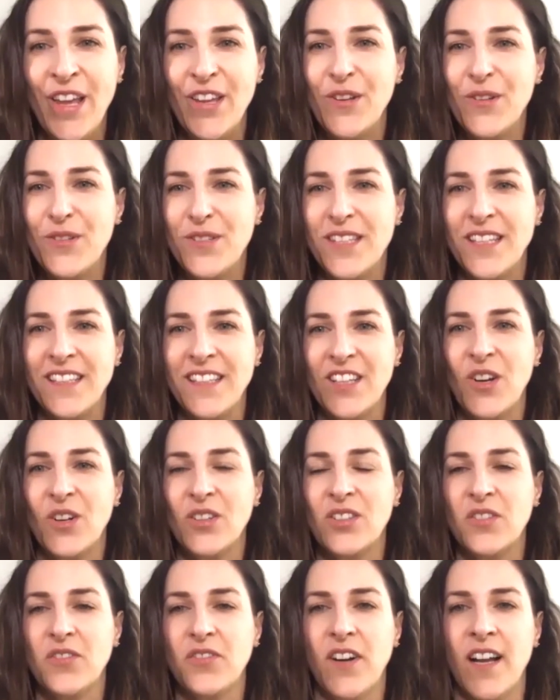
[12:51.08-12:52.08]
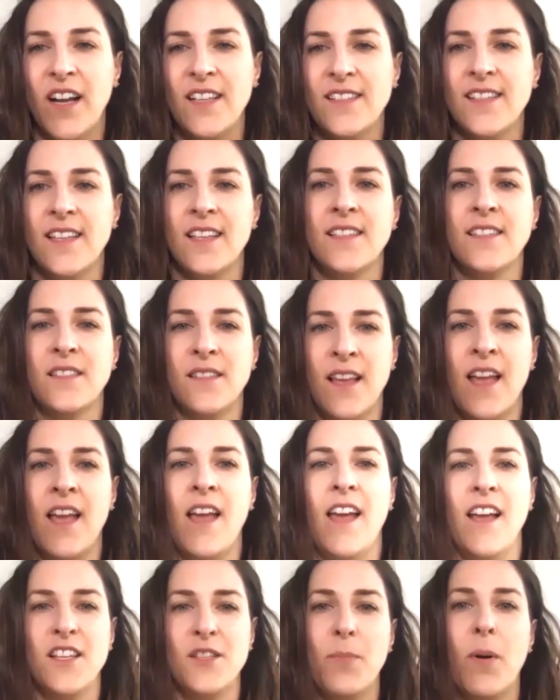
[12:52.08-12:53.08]
using the Otii files as,
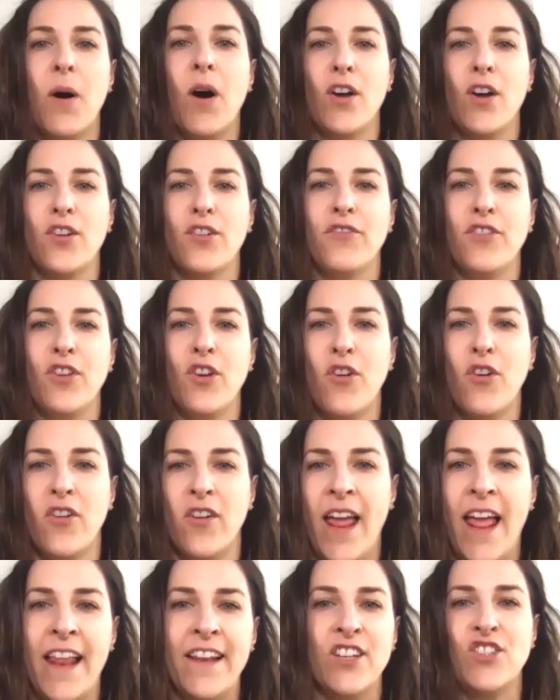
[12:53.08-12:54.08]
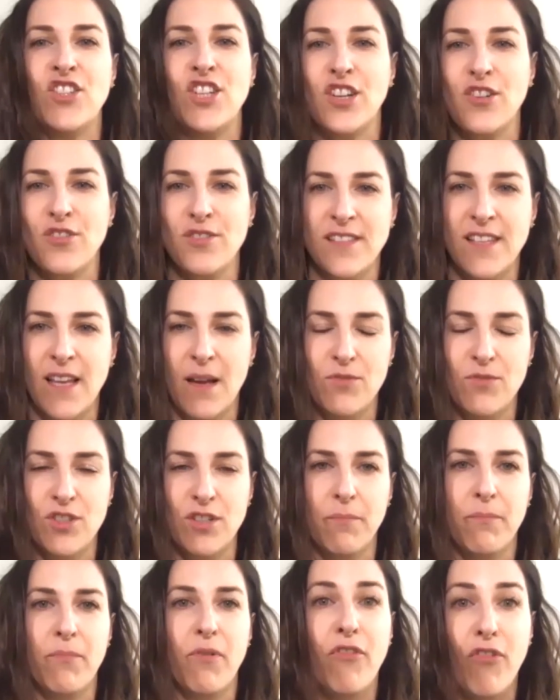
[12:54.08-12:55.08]
as part of your energy
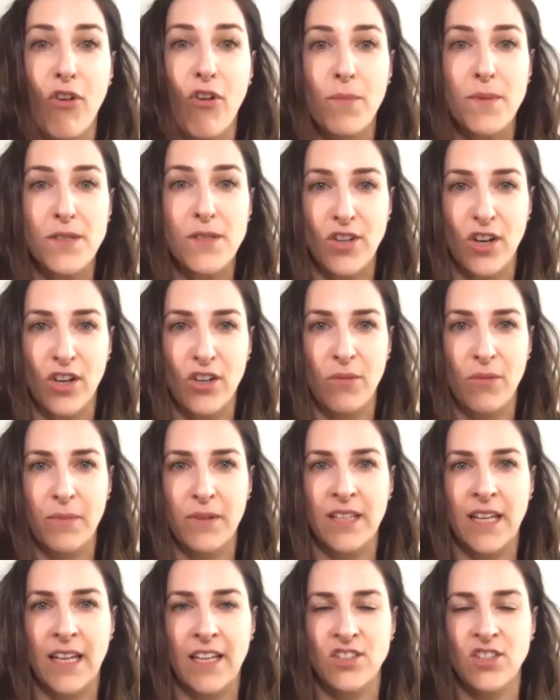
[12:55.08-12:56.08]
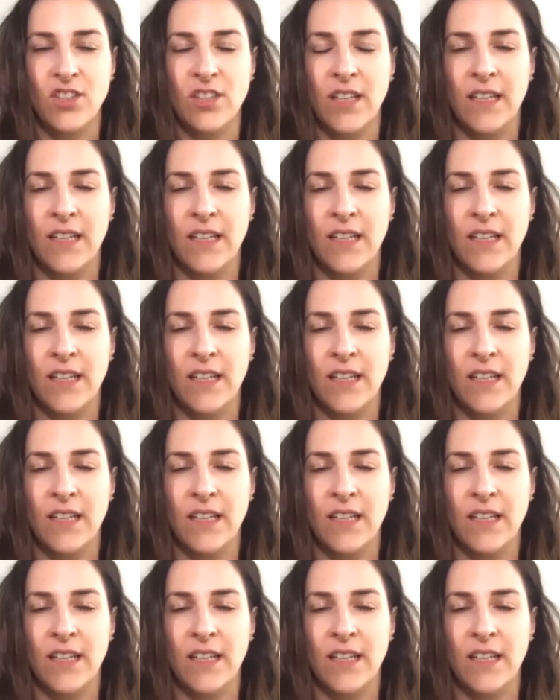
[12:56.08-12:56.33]
consumption performance documentation.